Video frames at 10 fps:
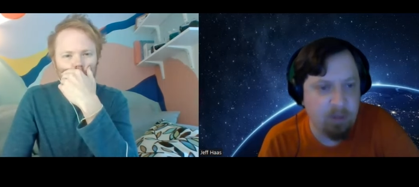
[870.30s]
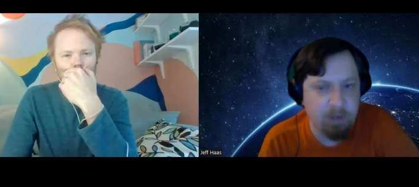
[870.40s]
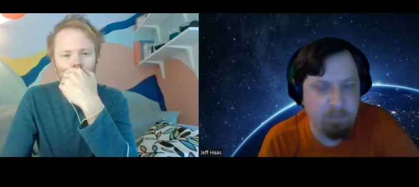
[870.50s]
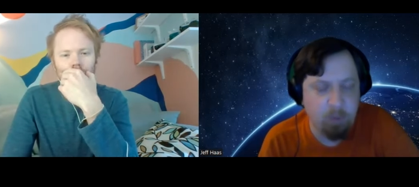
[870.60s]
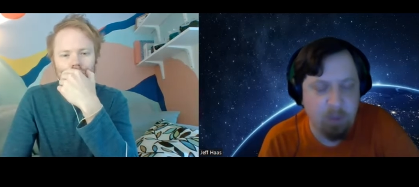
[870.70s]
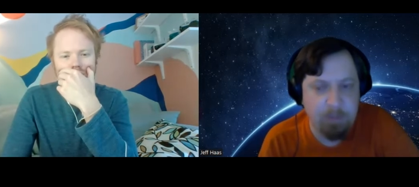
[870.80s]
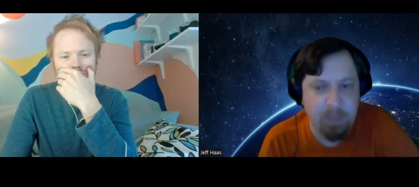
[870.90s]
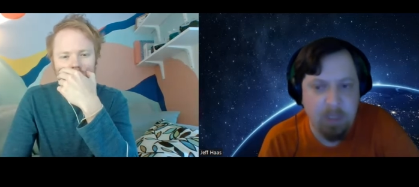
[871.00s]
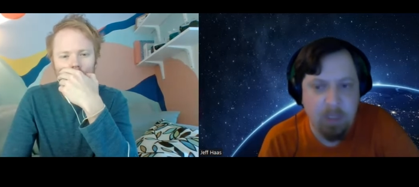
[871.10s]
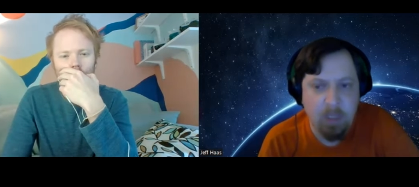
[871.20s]
Speaker 1: the Gulf War, I
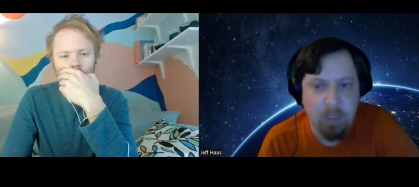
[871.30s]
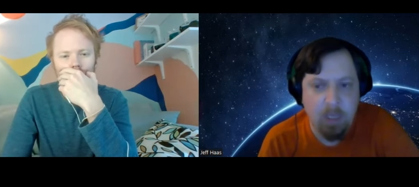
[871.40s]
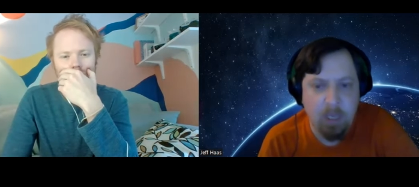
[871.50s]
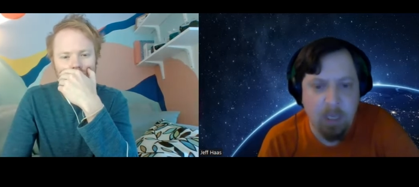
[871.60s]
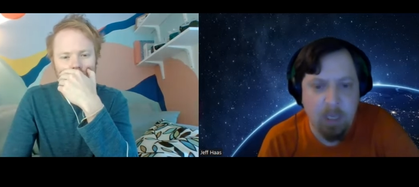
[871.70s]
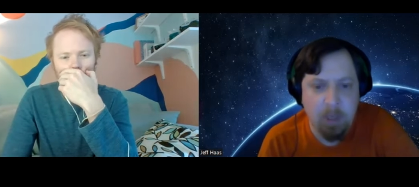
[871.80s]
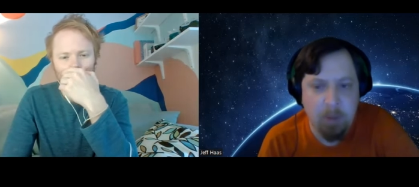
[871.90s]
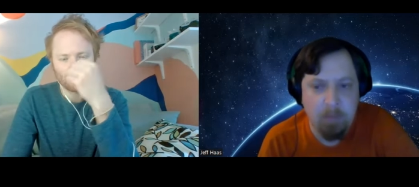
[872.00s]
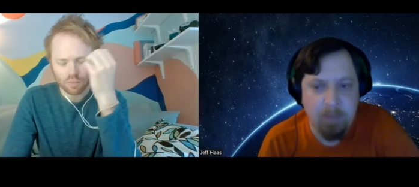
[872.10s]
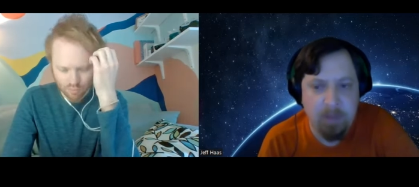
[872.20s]
mean,
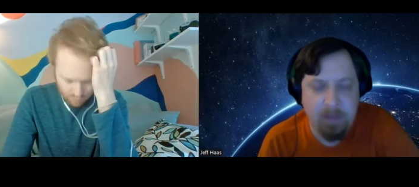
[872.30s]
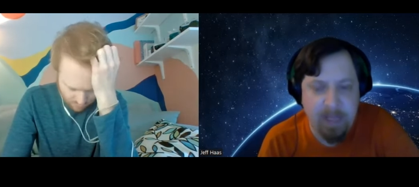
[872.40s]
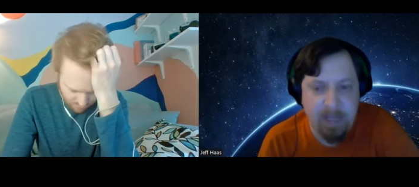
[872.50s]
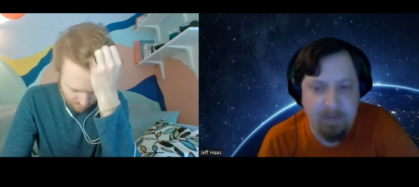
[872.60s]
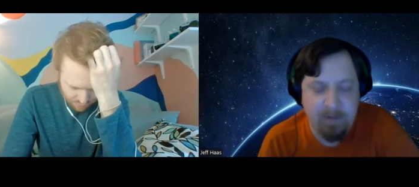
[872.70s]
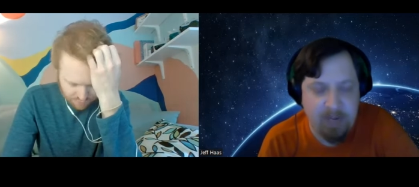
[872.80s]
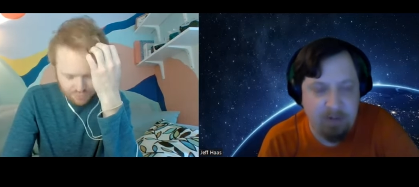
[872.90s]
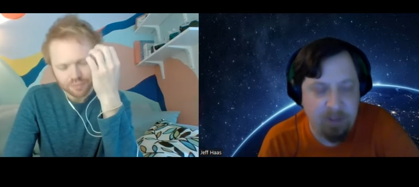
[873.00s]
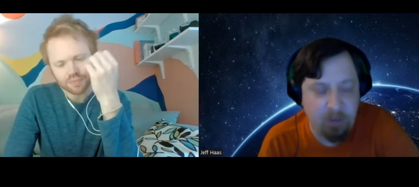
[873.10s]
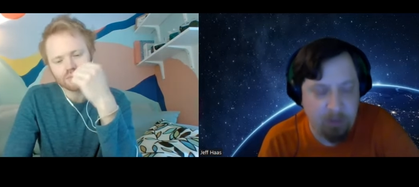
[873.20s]
um, they
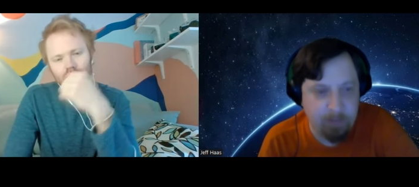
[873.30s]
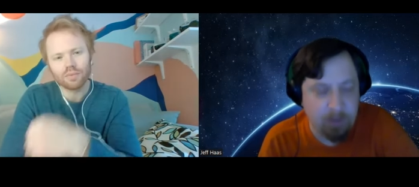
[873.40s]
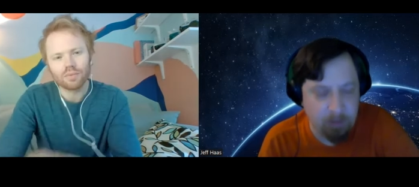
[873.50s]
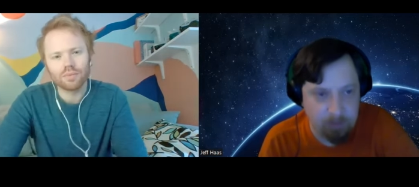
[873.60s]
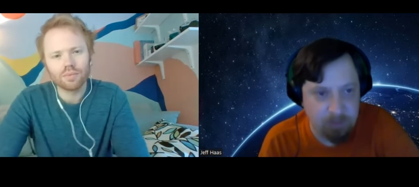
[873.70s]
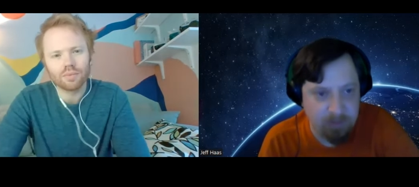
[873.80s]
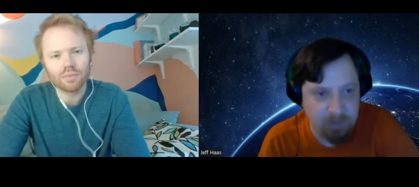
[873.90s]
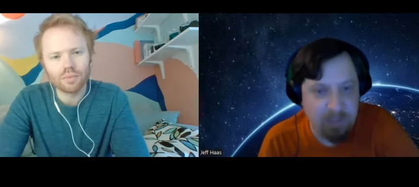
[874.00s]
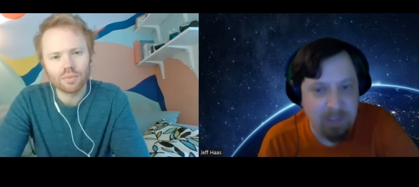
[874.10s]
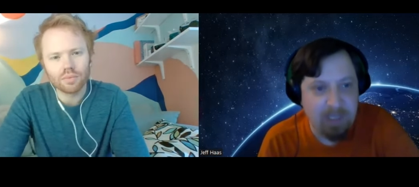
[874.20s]
decide to steal some gold
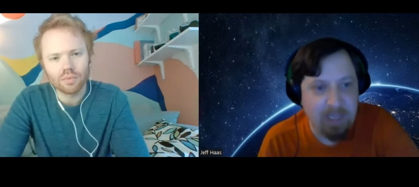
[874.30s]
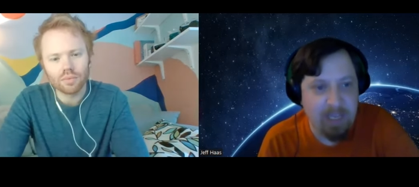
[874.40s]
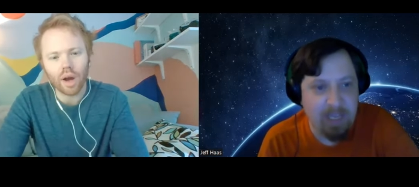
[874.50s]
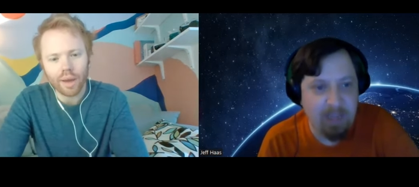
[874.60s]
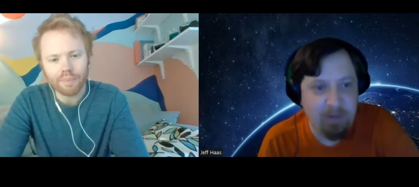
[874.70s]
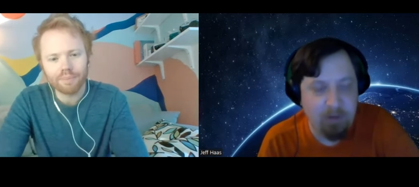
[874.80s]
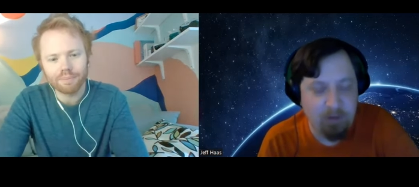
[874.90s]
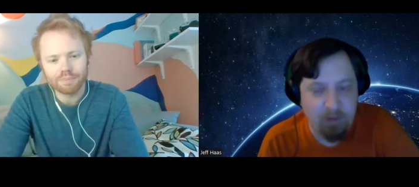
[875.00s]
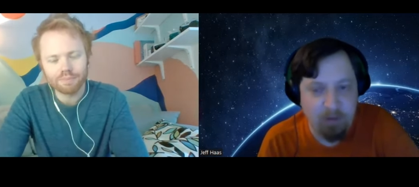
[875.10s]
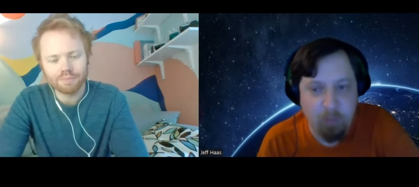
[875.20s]
and
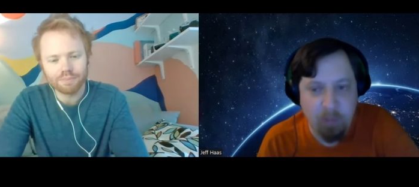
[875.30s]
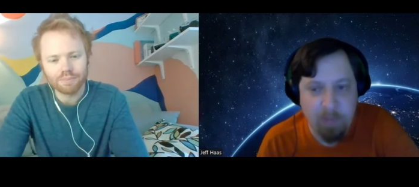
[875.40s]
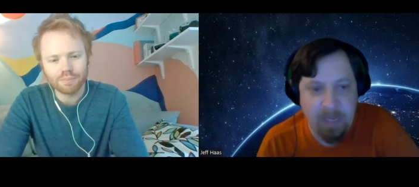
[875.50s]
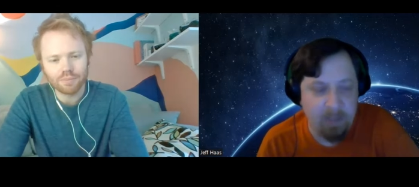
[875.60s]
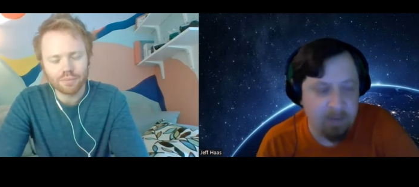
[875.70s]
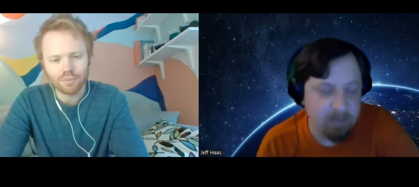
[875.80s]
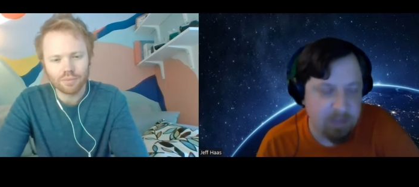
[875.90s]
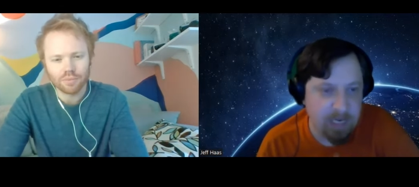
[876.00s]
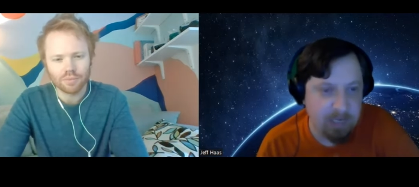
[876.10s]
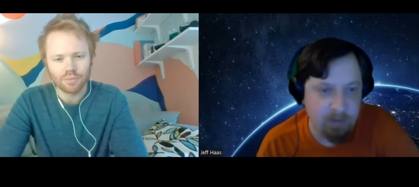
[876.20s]
right. so the main
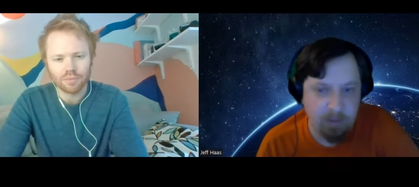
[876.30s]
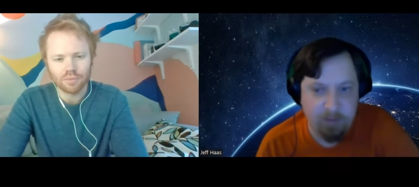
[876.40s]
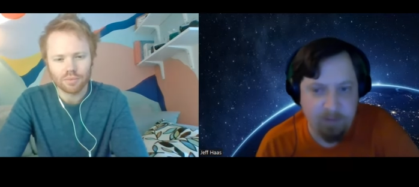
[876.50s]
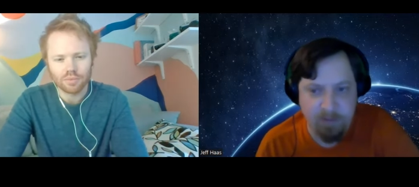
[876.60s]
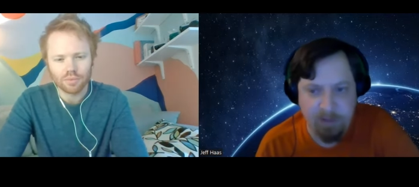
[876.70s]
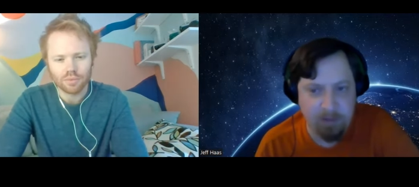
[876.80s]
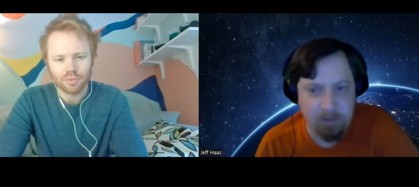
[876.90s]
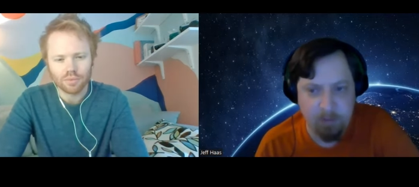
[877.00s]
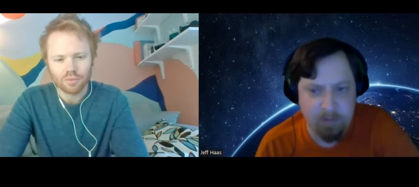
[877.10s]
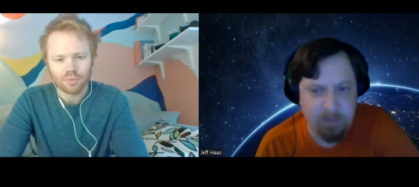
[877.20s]
guy, the
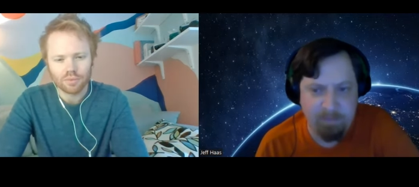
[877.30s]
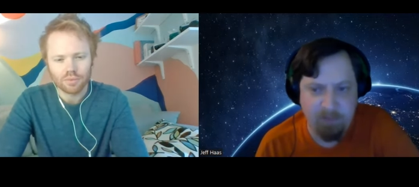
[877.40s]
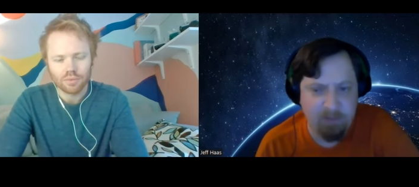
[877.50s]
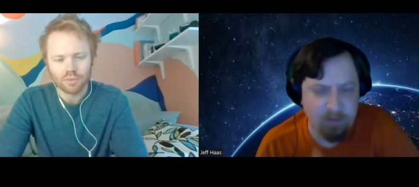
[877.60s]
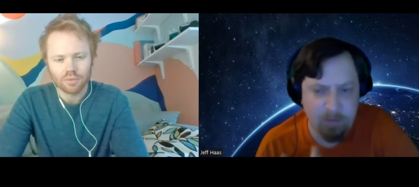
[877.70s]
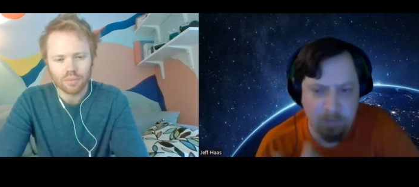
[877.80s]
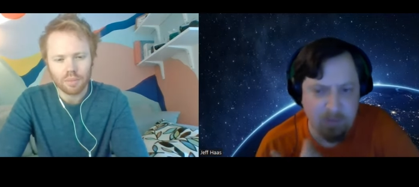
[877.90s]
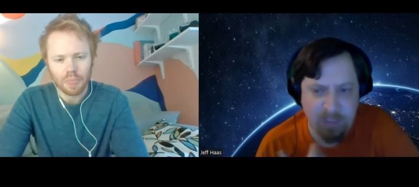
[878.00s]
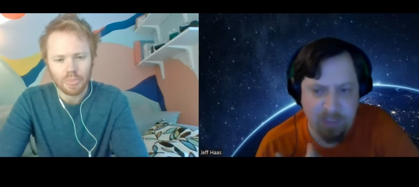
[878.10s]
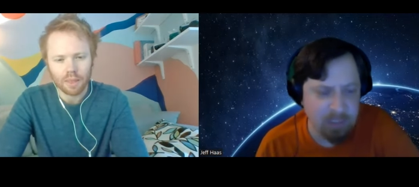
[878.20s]
SEAL, Navy SEAL,
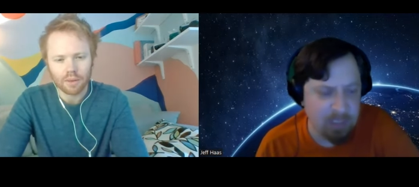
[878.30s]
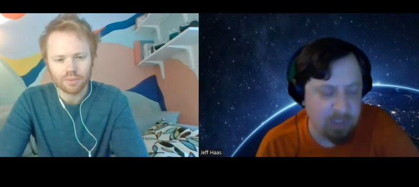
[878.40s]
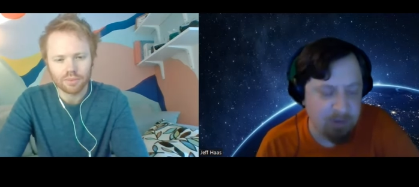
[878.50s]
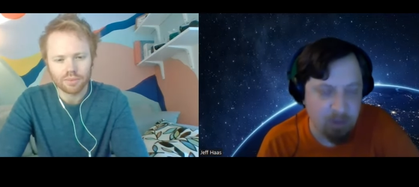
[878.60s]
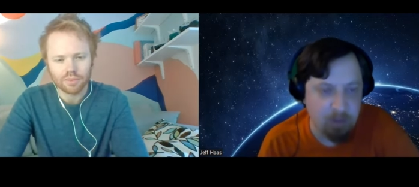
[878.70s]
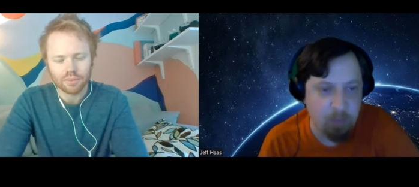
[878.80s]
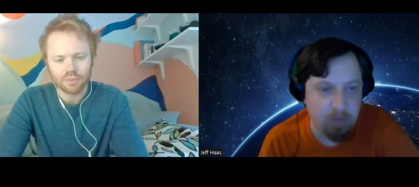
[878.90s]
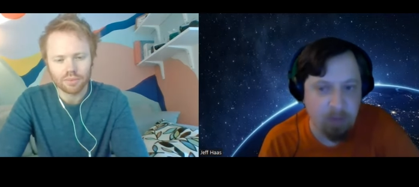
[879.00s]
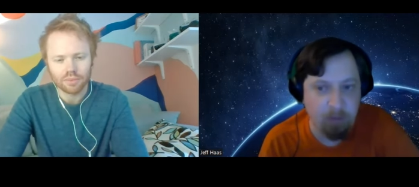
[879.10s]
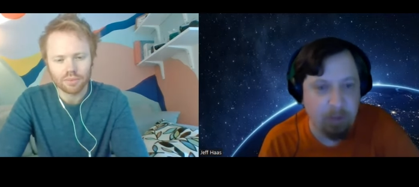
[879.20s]
Marine guy, is talking to
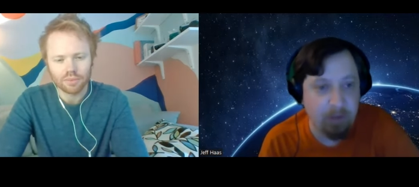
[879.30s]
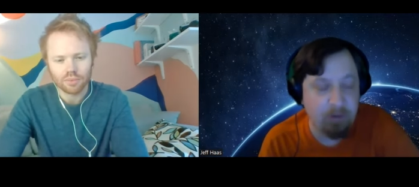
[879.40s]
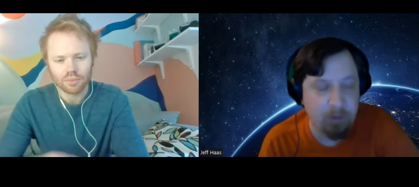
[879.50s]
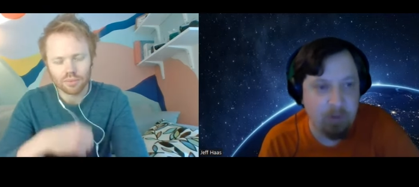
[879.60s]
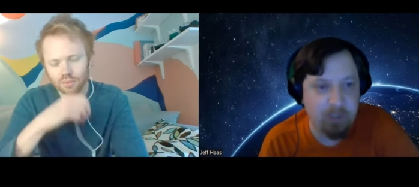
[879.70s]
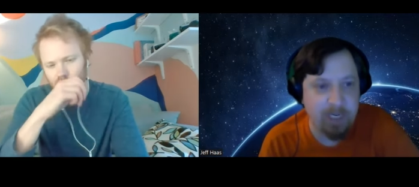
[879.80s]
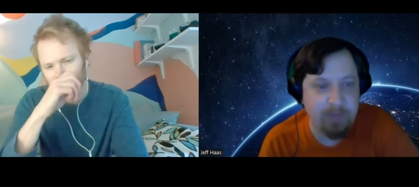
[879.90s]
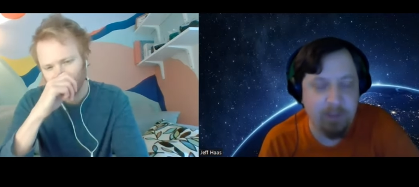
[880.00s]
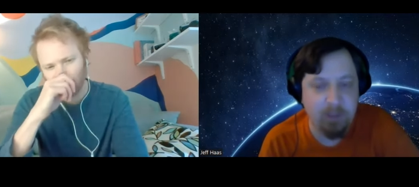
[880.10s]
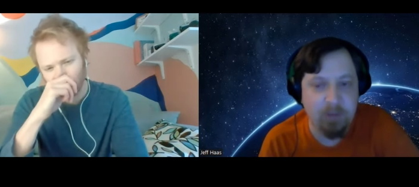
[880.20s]
one of the other regular soldier
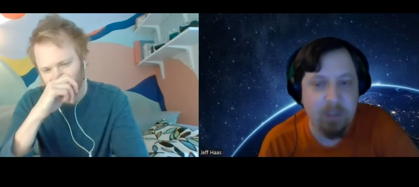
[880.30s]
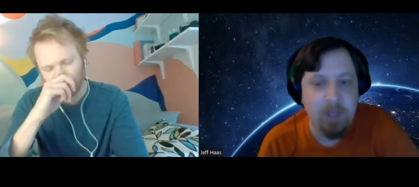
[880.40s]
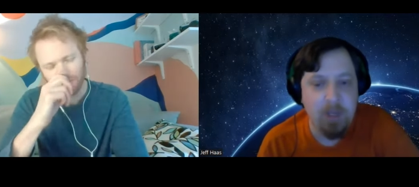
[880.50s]
guys. He goes,